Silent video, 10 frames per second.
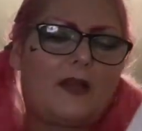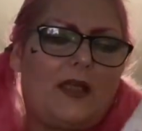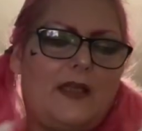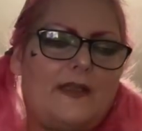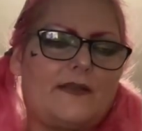
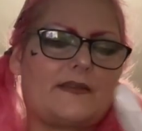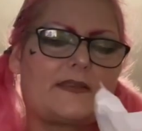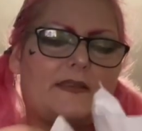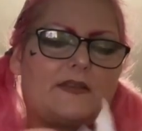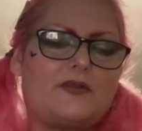and
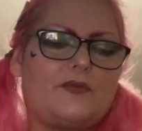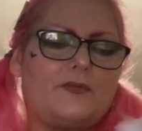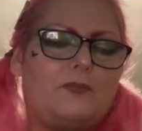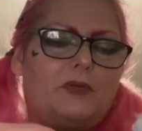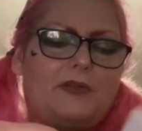you
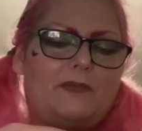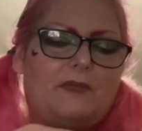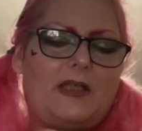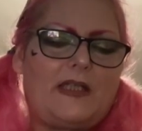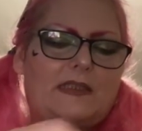put them
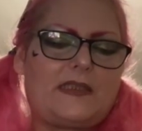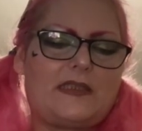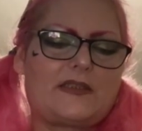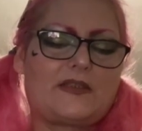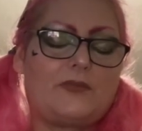around
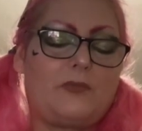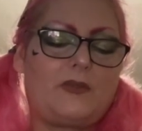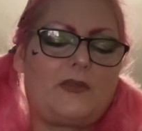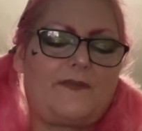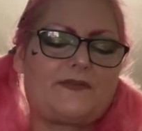his,
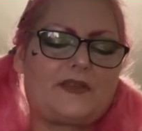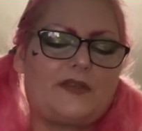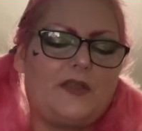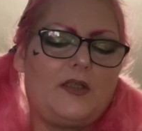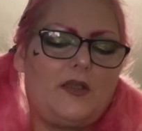you have to
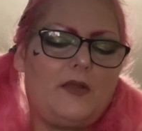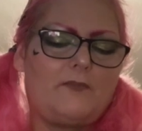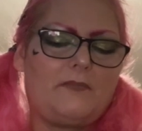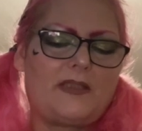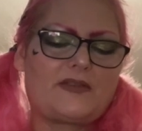
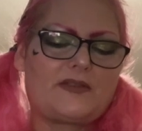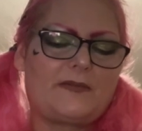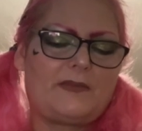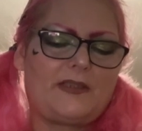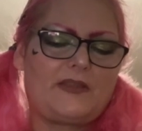measure
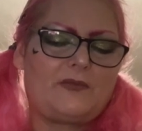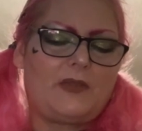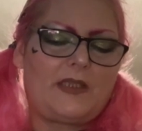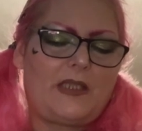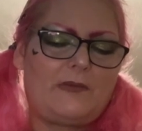them and then you
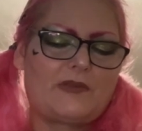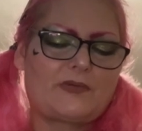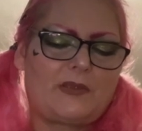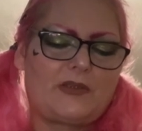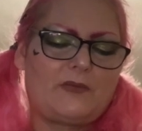work out which
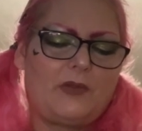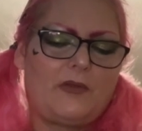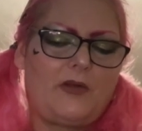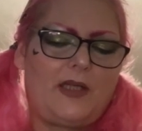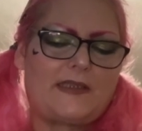one you
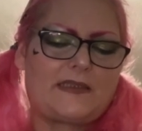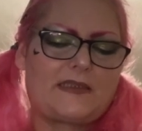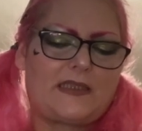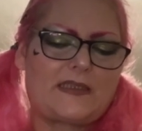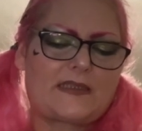want. I did
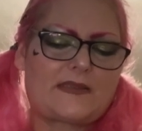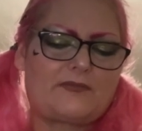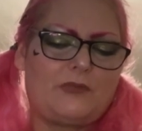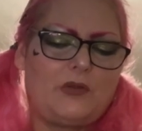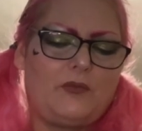get
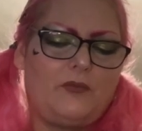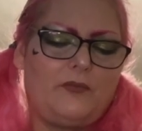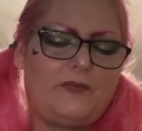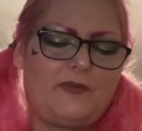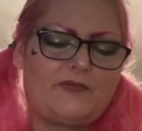small
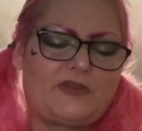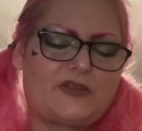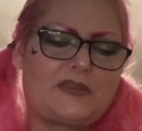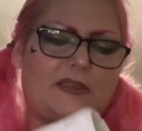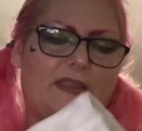
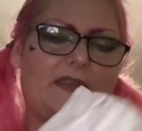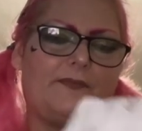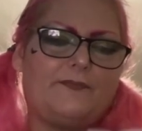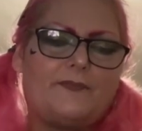originally,